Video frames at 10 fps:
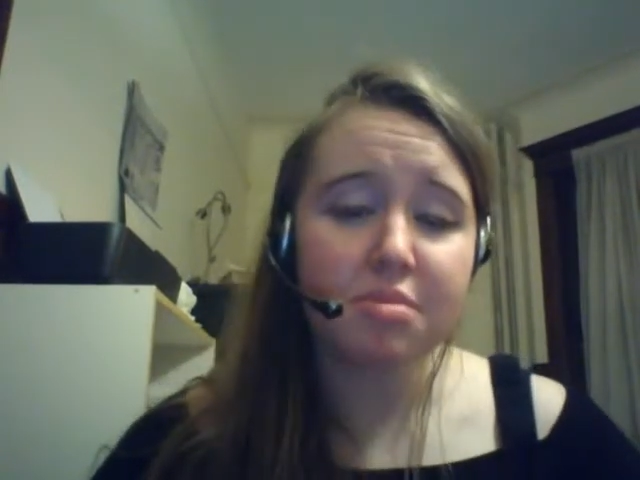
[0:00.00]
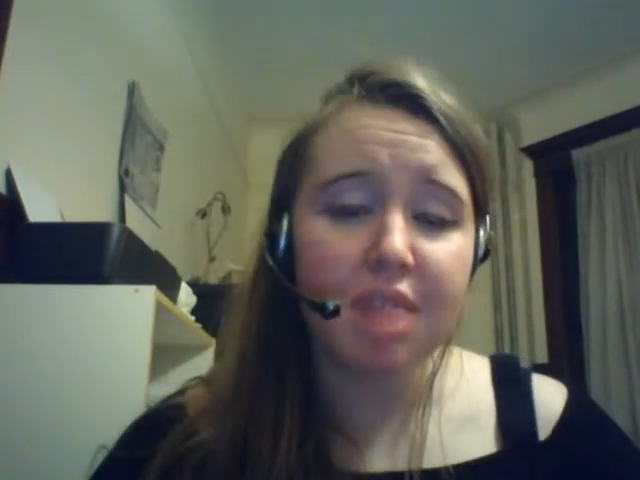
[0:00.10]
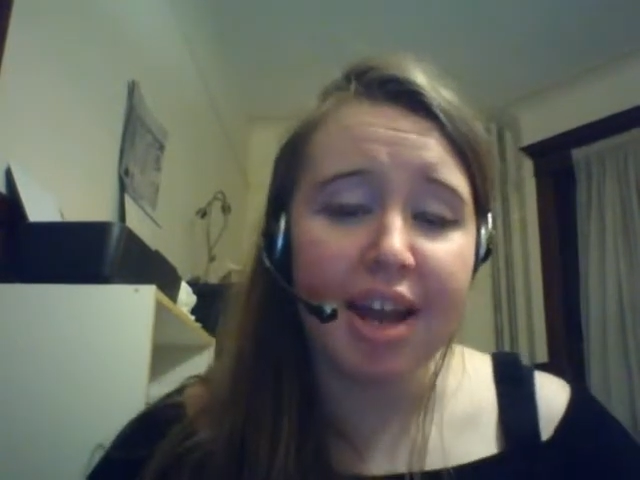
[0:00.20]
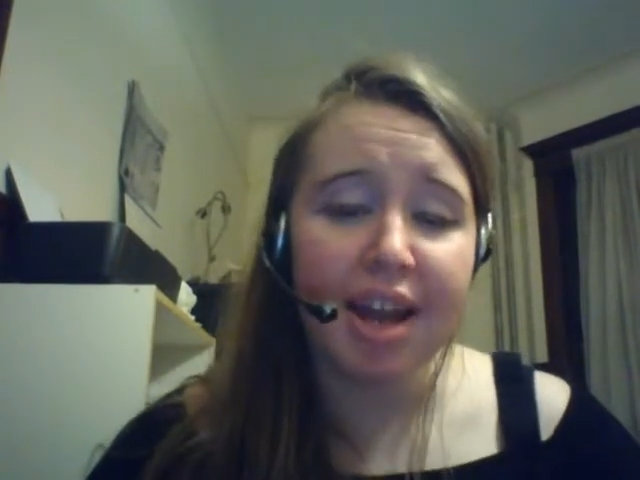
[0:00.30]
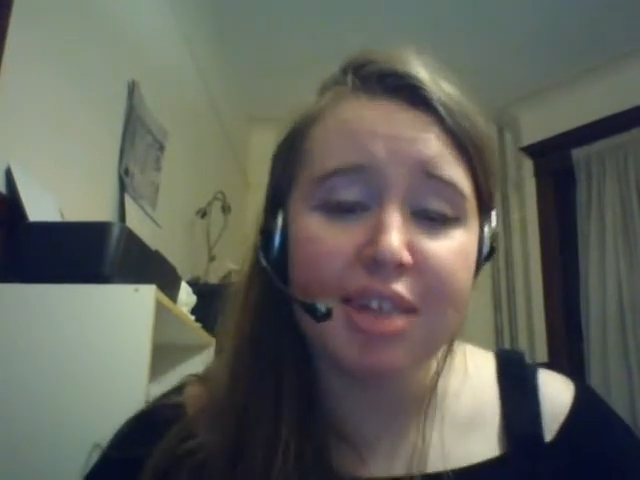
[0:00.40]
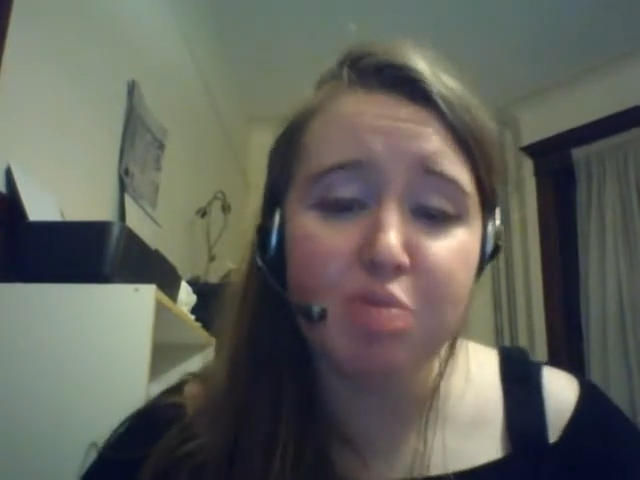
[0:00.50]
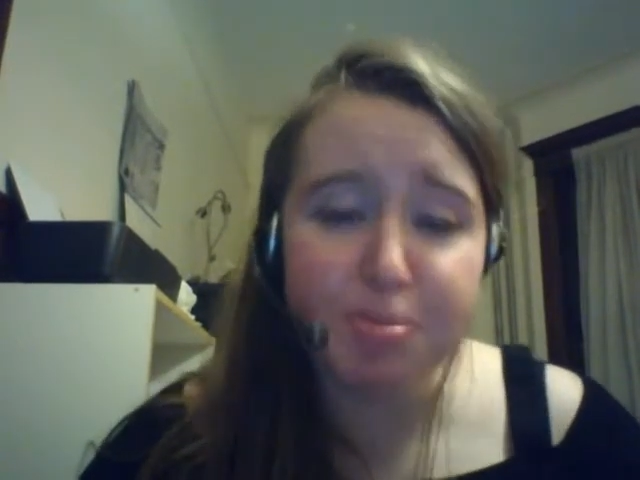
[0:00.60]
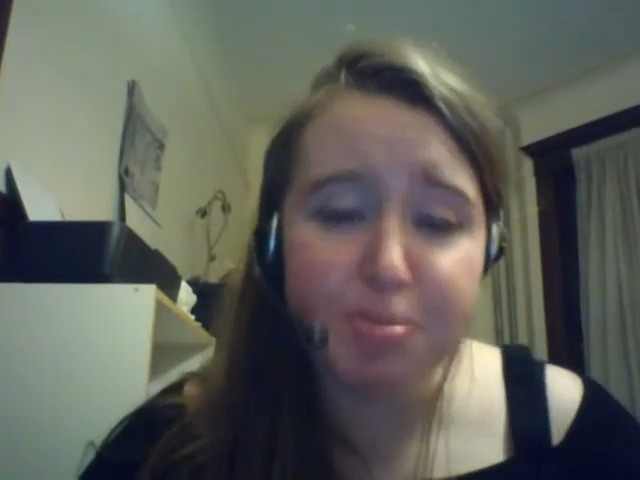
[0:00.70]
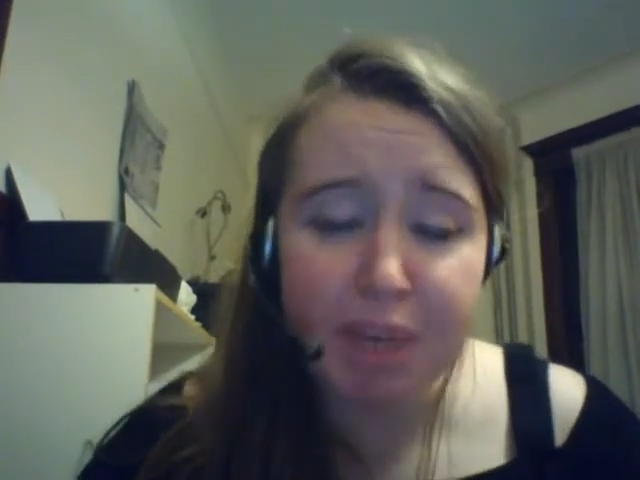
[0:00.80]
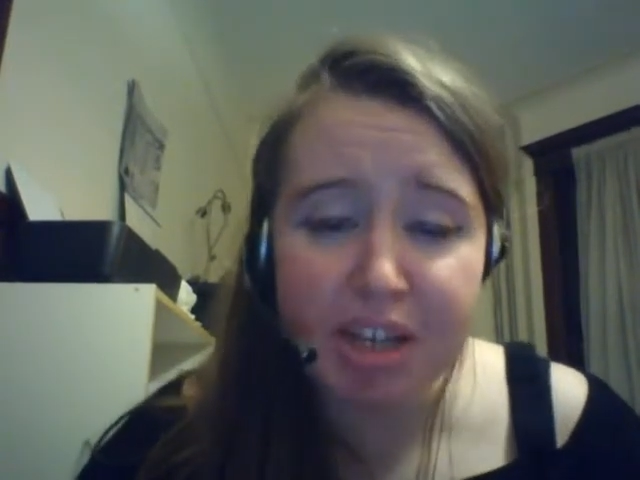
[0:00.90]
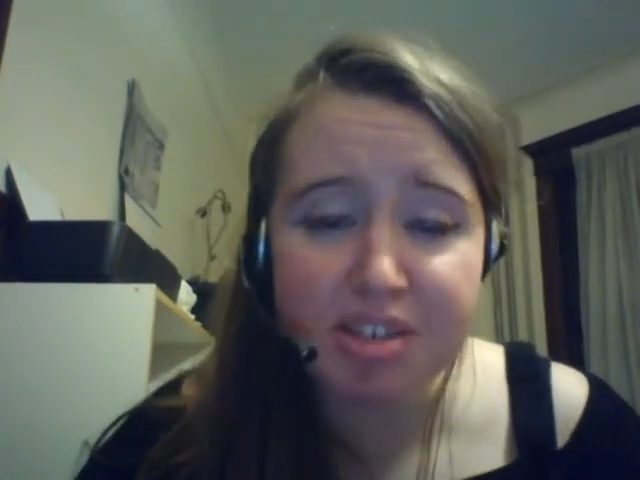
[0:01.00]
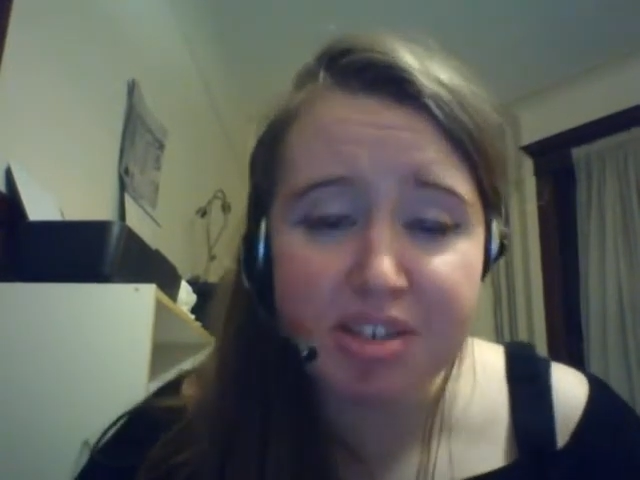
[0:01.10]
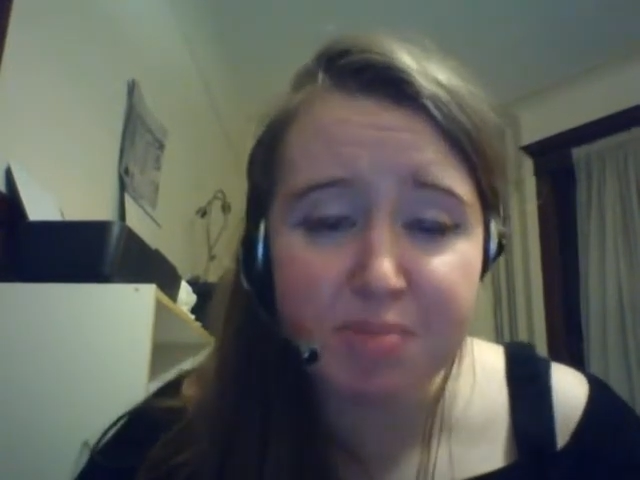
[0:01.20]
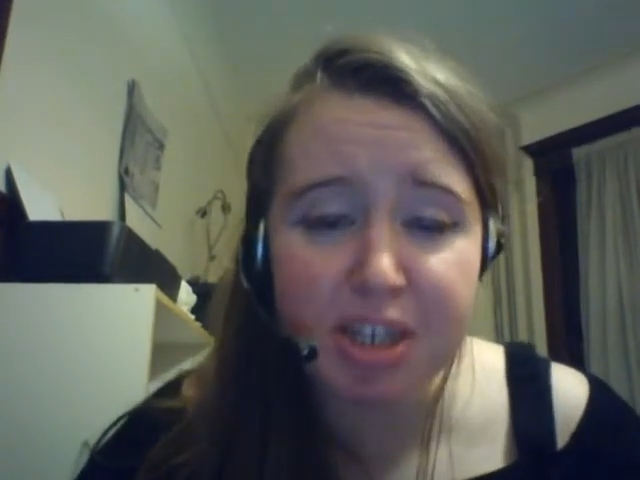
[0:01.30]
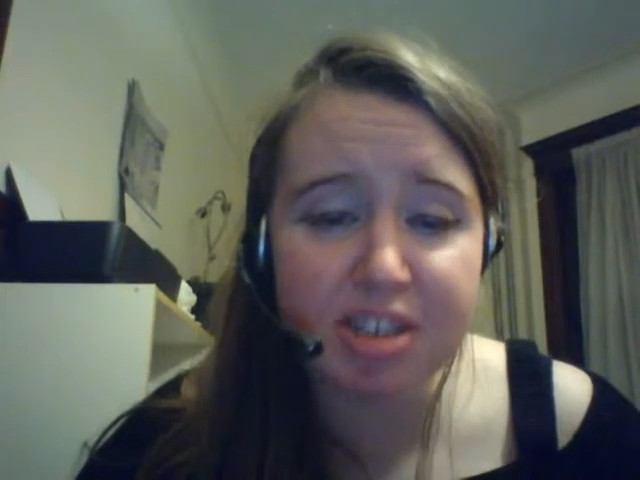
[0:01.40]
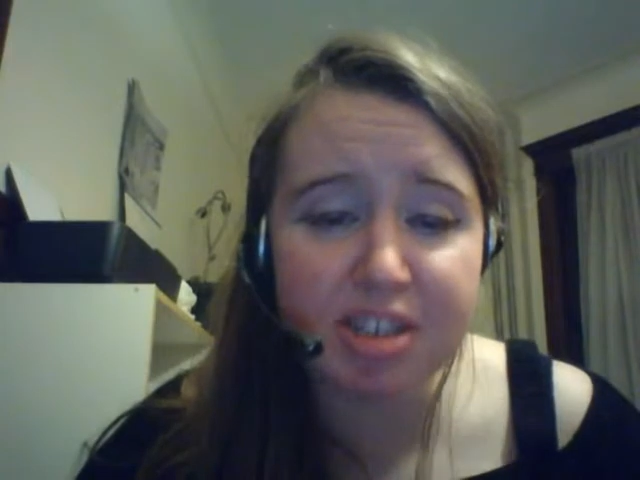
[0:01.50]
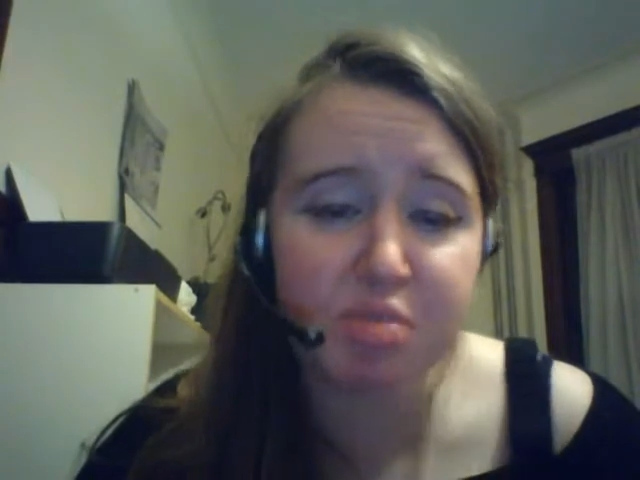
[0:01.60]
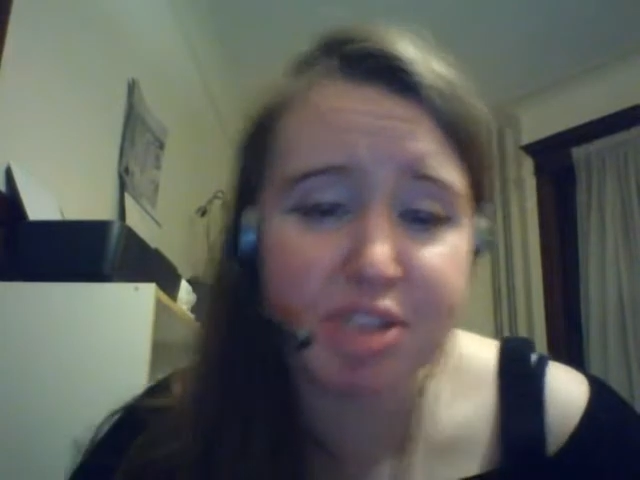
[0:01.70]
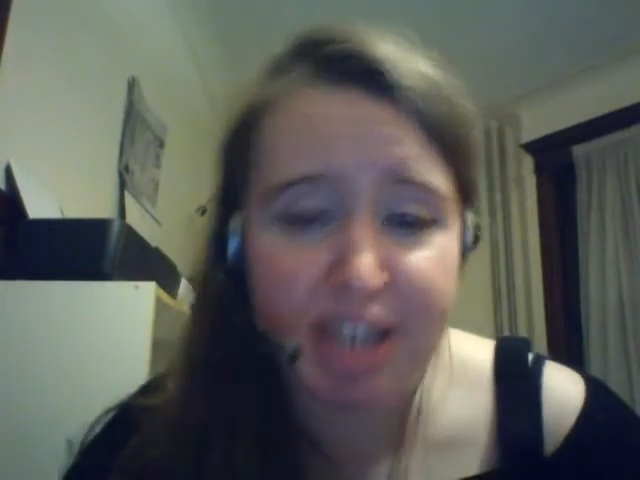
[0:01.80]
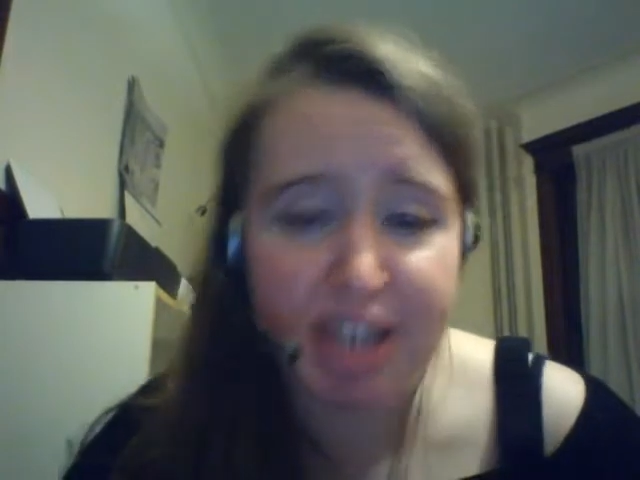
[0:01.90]
And he was pissed because he
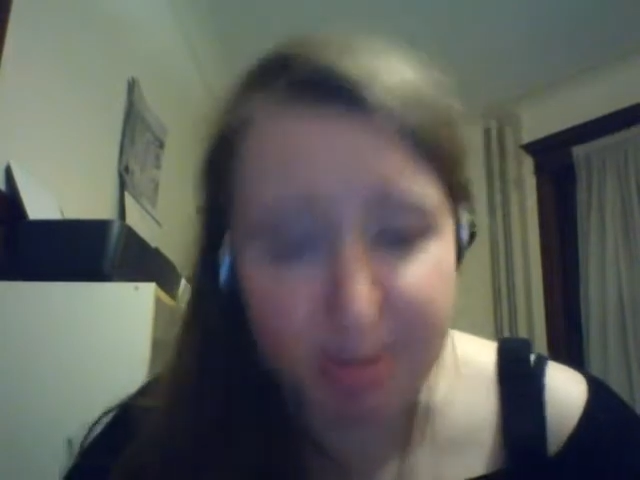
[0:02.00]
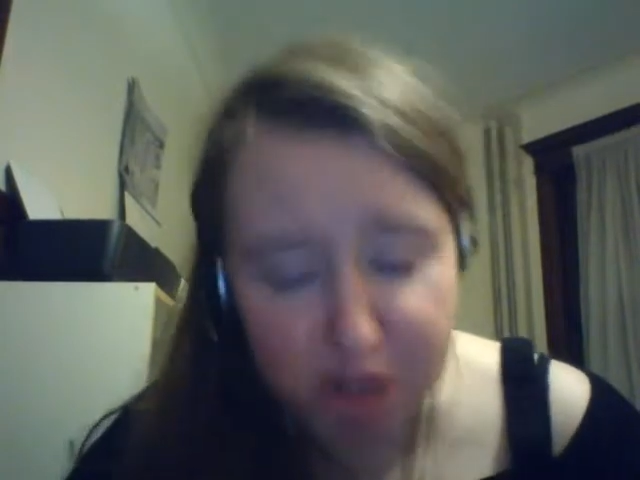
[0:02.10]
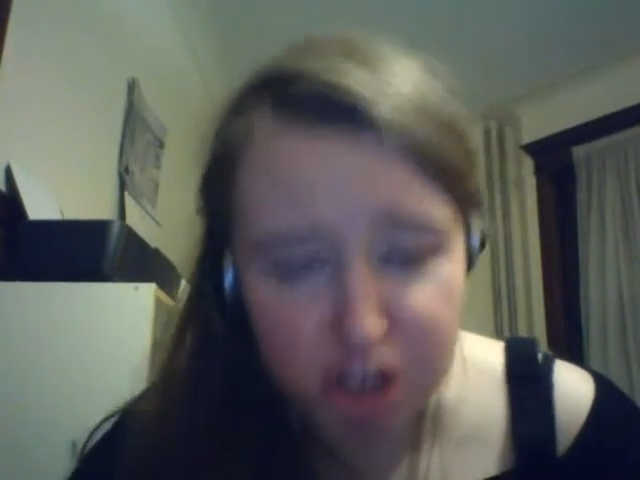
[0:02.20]
wasn't able to